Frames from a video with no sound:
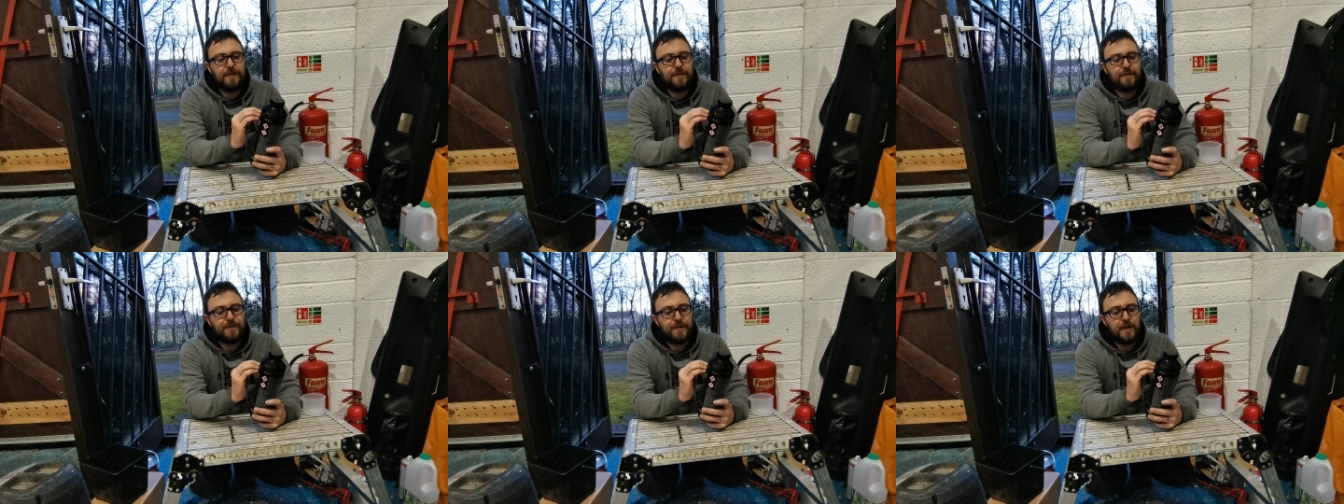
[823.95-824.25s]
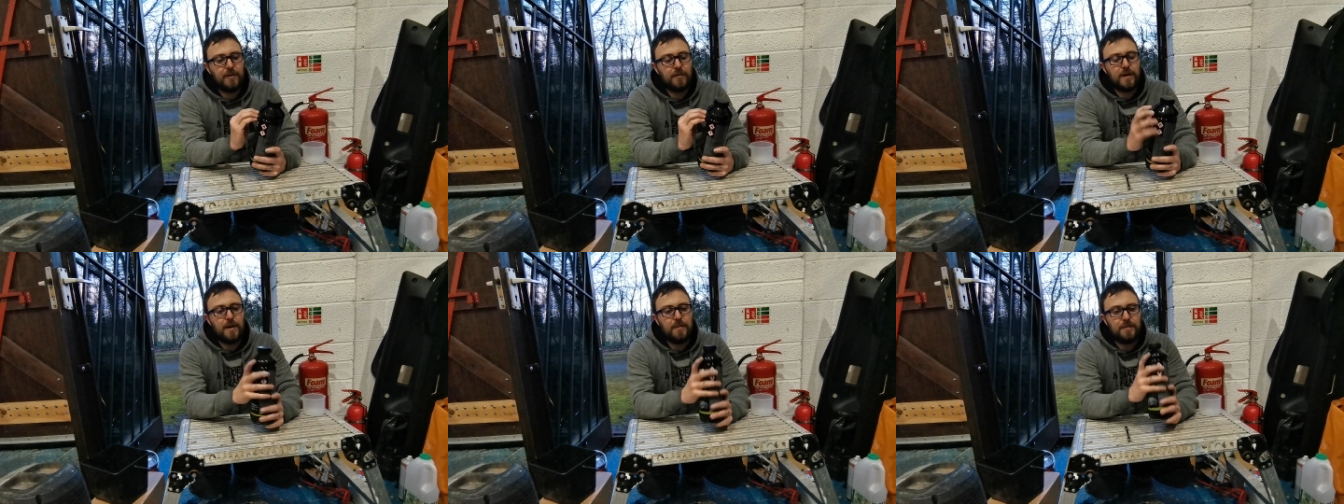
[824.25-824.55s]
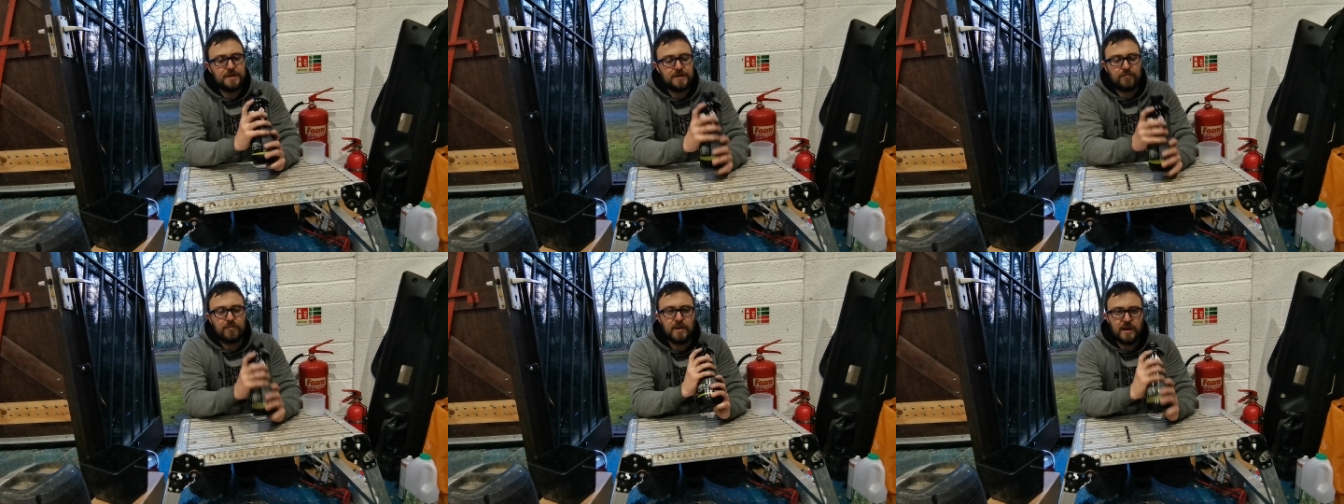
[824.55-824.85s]
it filled
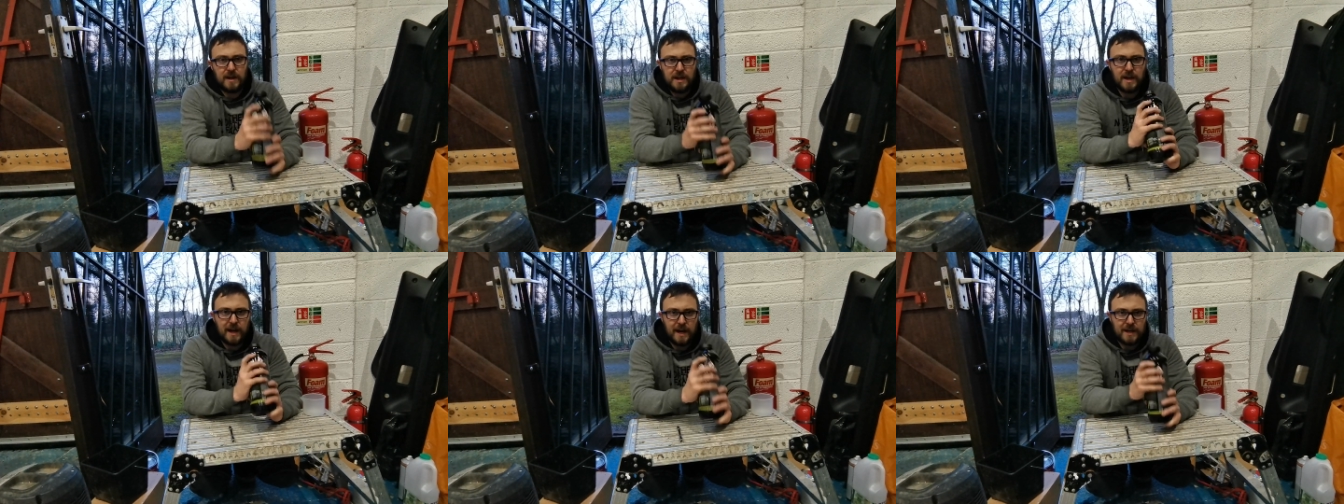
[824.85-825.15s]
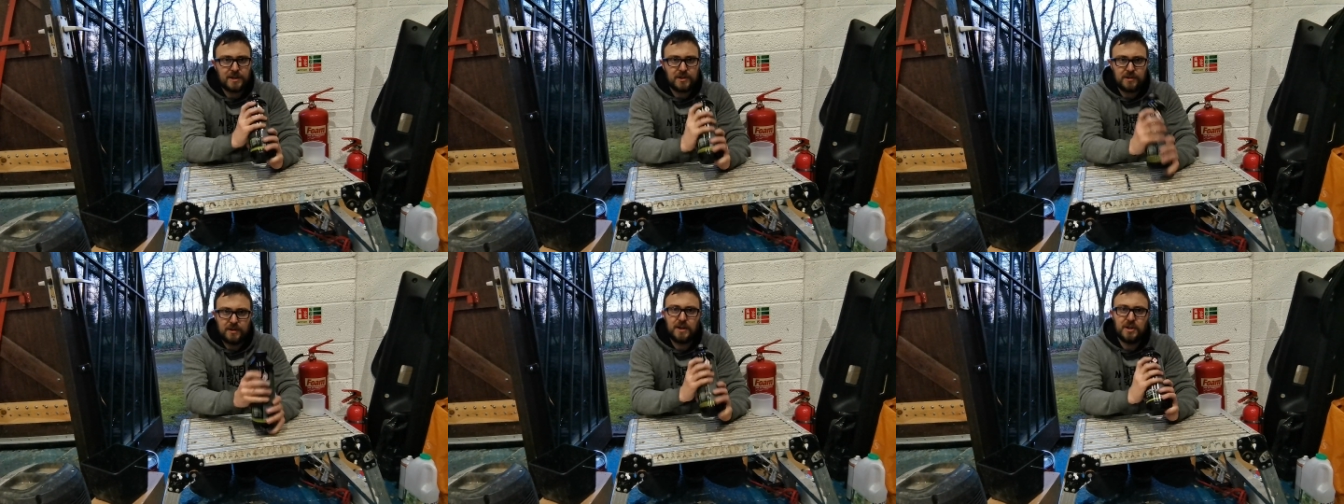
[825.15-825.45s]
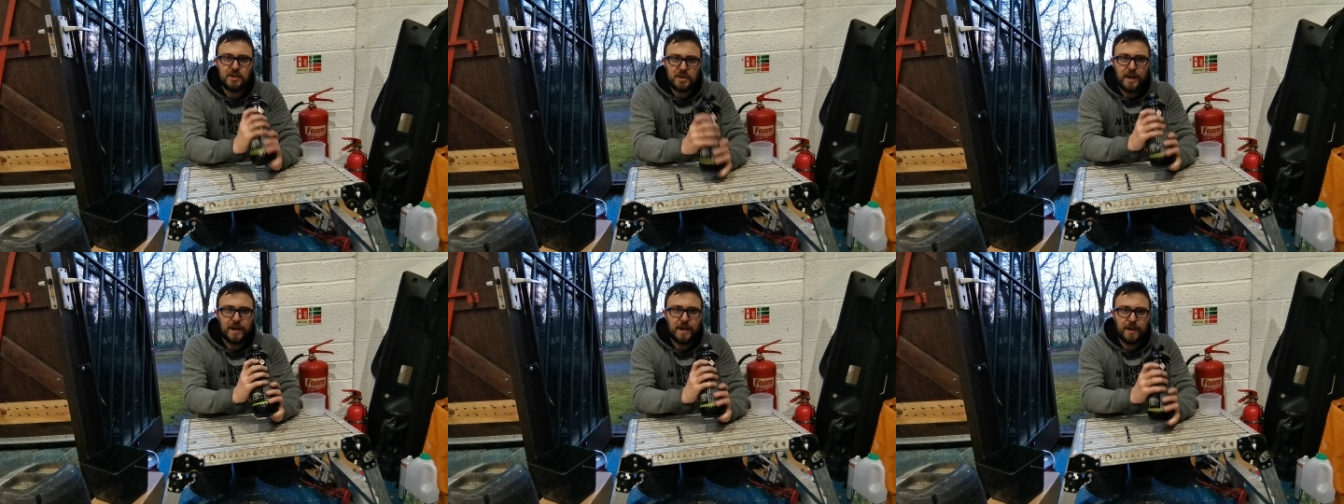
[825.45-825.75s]
up to really actually
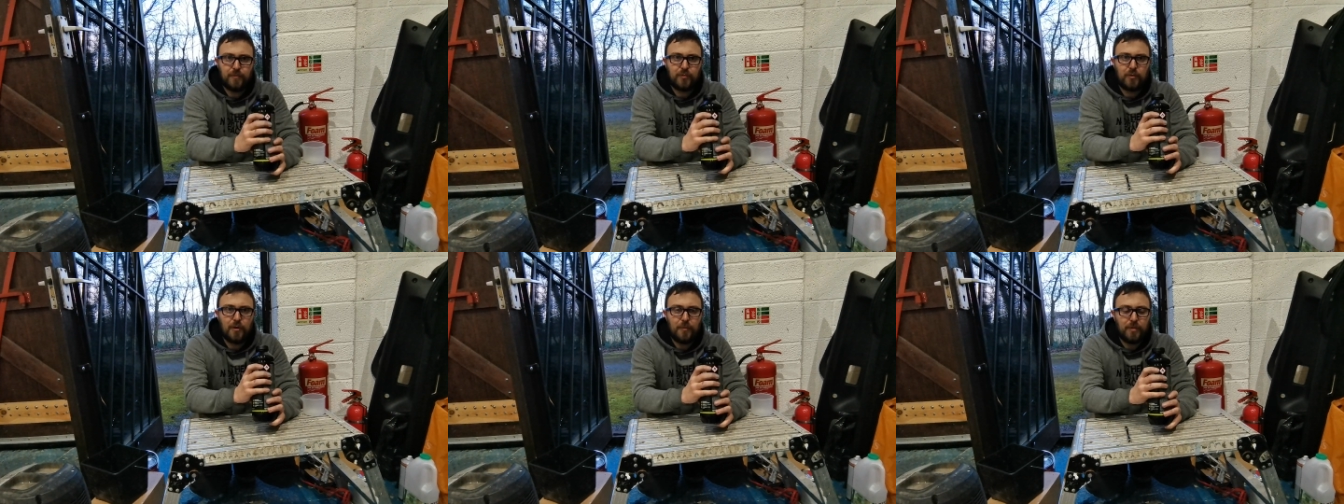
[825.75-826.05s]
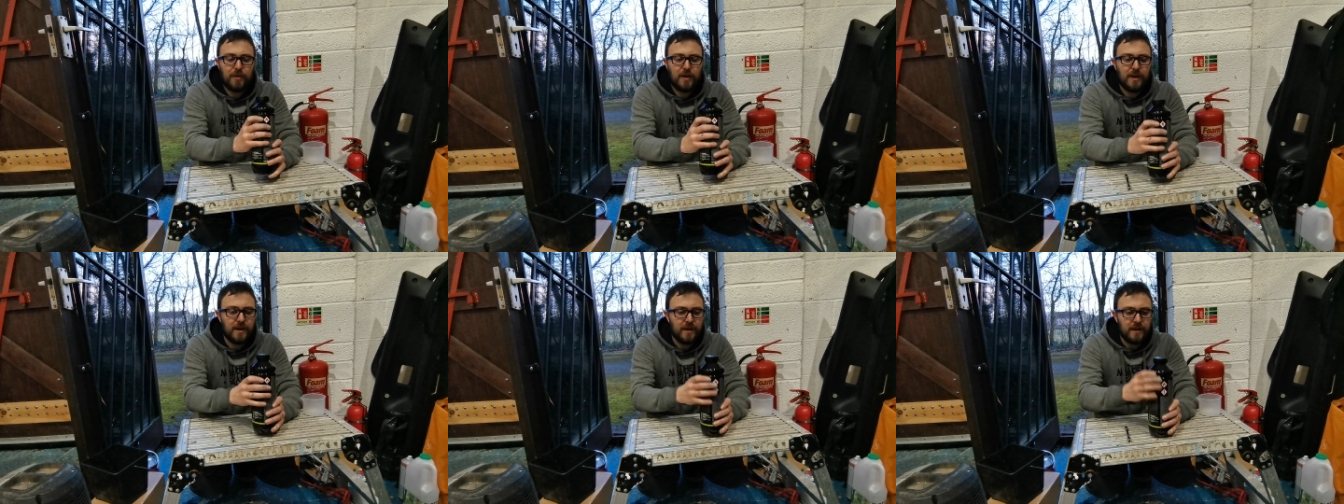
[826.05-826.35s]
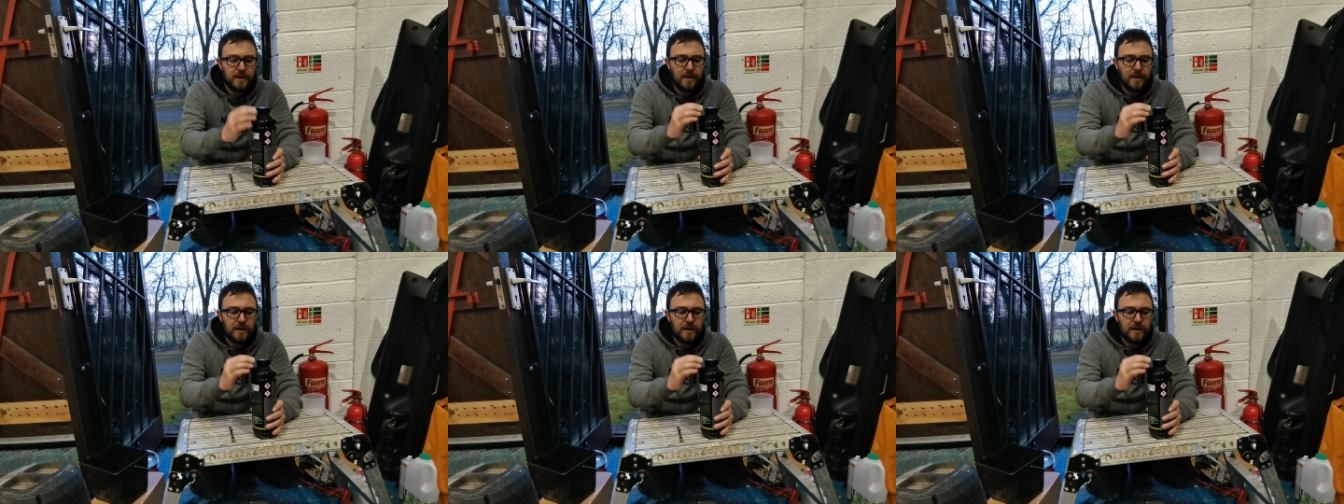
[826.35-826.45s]
shake it properly,